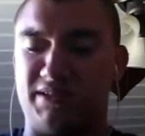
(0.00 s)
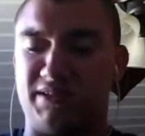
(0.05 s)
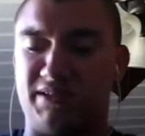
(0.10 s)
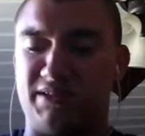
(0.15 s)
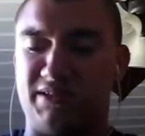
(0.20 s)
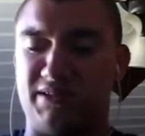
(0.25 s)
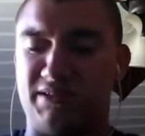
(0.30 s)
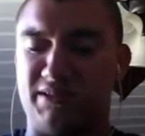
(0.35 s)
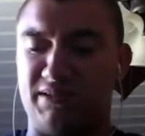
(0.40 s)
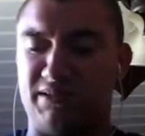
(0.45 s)

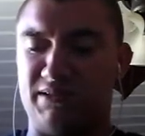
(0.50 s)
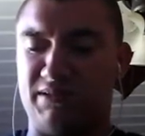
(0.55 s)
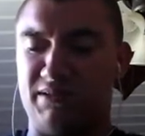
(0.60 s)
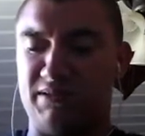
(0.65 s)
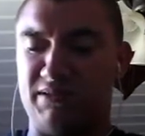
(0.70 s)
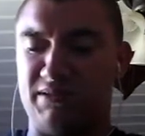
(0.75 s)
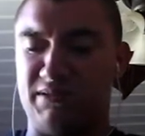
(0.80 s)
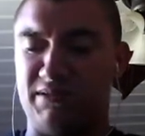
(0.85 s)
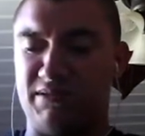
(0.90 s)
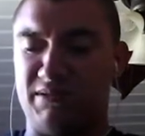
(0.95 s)

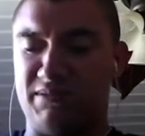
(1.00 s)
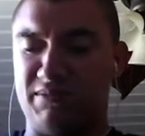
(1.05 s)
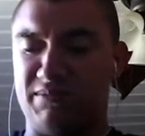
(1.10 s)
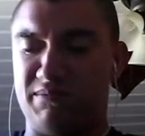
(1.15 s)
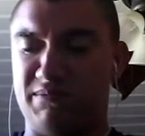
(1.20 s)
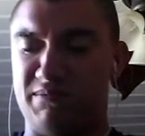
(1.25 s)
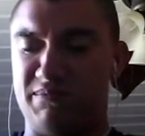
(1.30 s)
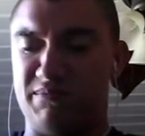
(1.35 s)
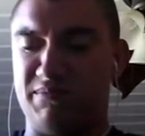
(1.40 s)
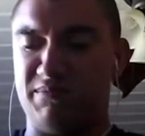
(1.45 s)

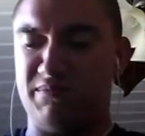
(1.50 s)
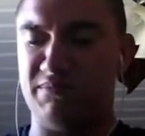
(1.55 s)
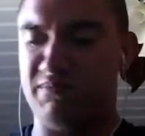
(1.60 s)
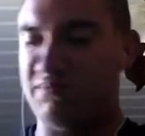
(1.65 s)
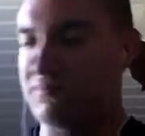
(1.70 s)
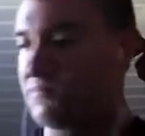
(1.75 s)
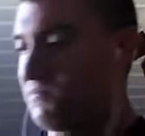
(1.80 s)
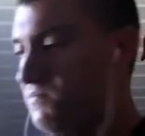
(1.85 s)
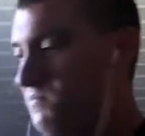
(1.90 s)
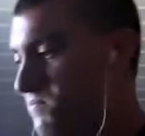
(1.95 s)

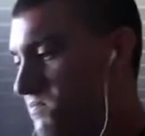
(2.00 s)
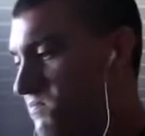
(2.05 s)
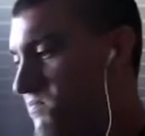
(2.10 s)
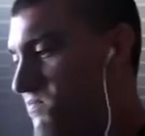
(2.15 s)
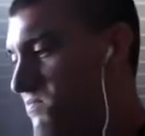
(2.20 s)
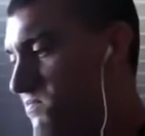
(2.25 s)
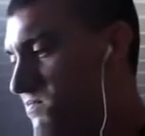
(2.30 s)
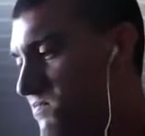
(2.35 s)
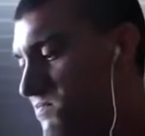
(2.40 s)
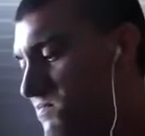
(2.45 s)

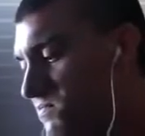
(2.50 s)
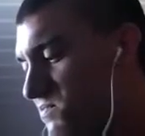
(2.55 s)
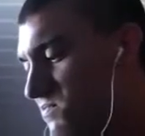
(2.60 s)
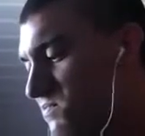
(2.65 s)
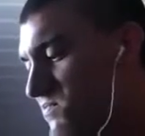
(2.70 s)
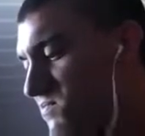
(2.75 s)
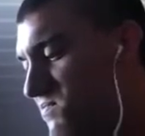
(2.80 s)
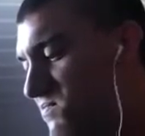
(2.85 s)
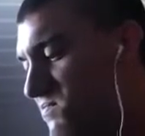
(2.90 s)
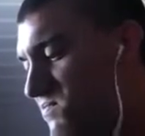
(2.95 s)

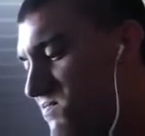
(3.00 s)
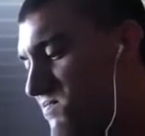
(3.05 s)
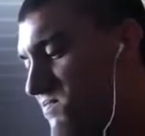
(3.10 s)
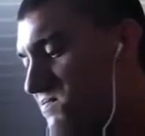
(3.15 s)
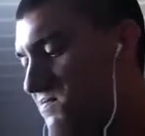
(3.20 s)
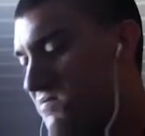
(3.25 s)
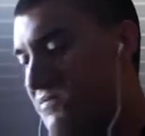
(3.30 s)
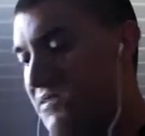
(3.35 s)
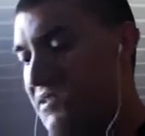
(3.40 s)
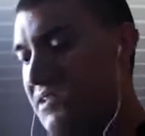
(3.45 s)
(silence)